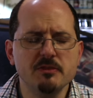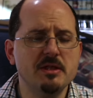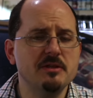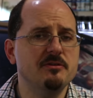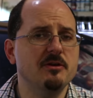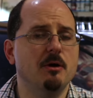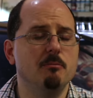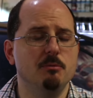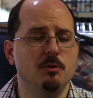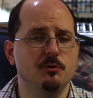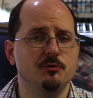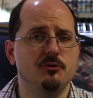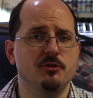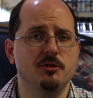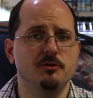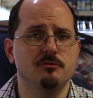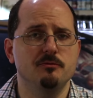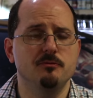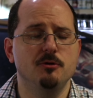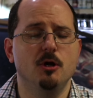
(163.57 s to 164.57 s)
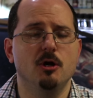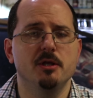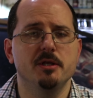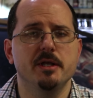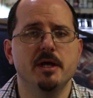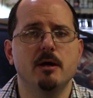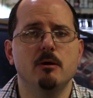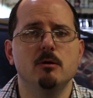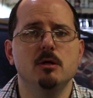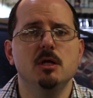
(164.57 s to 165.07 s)
That's how most things have gone
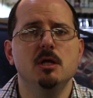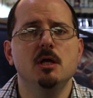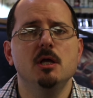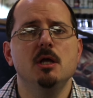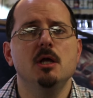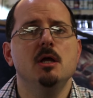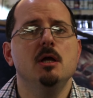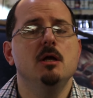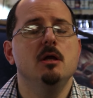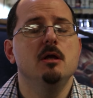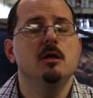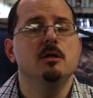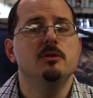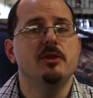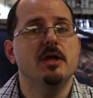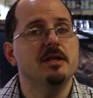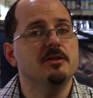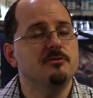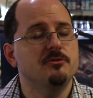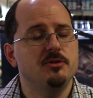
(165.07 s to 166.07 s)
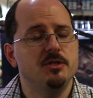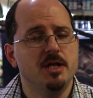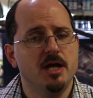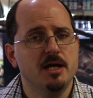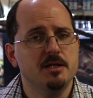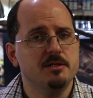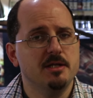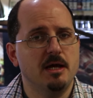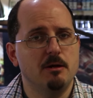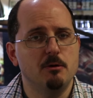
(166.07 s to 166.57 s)
now. That is
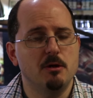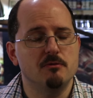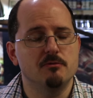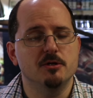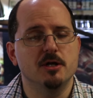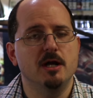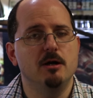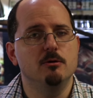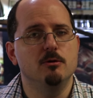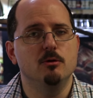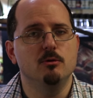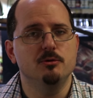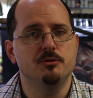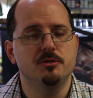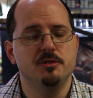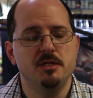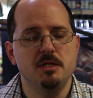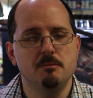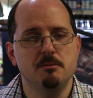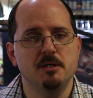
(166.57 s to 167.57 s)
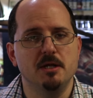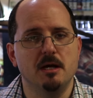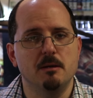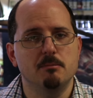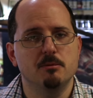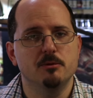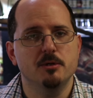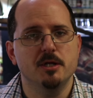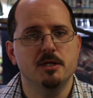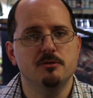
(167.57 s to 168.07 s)
not, however, how Golden Demon
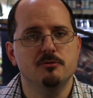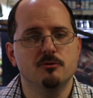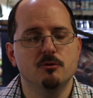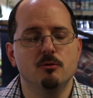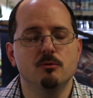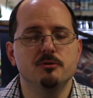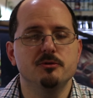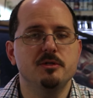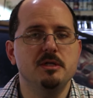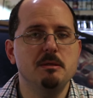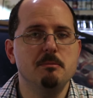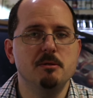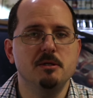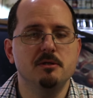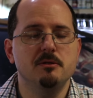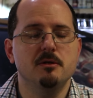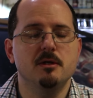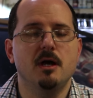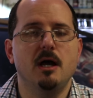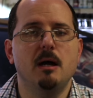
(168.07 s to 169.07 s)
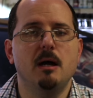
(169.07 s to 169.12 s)
operates. Golden Demon